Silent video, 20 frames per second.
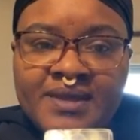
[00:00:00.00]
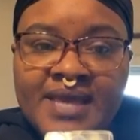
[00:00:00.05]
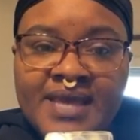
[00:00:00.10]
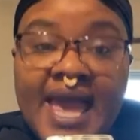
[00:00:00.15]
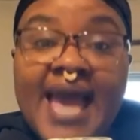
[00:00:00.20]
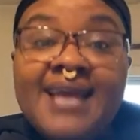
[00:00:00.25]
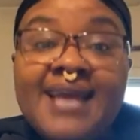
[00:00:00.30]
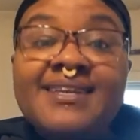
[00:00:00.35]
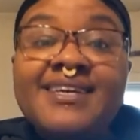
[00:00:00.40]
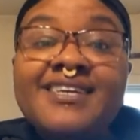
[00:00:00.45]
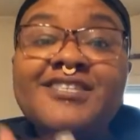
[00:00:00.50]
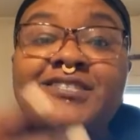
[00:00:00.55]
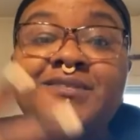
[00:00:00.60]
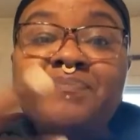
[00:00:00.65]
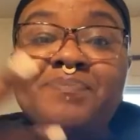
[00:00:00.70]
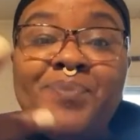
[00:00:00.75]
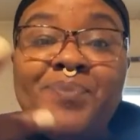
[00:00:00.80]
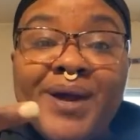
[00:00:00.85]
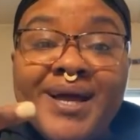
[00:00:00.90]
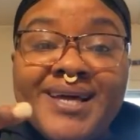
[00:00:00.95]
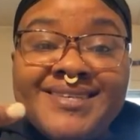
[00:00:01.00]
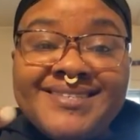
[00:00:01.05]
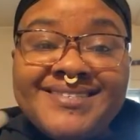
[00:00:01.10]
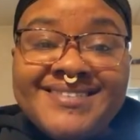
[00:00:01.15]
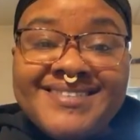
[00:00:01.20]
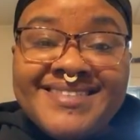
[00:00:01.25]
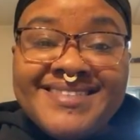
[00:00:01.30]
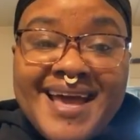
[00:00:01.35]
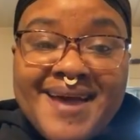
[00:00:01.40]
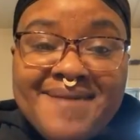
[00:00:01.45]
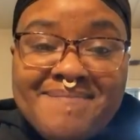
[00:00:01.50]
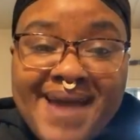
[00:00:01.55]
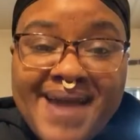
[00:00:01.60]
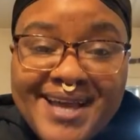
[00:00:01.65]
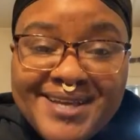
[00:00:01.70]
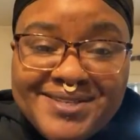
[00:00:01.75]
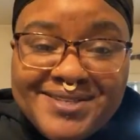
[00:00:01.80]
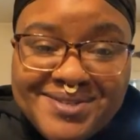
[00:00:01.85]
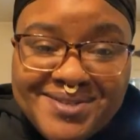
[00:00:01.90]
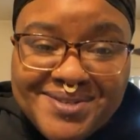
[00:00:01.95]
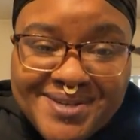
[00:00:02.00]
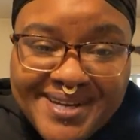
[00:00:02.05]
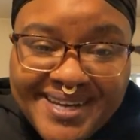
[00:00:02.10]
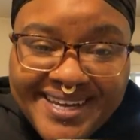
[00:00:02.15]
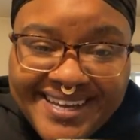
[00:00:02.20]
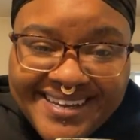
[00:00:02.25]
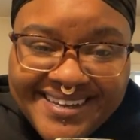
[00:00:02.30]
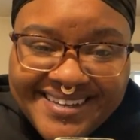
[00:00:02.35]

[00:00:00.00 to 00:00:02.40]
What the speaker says: and express that mastery.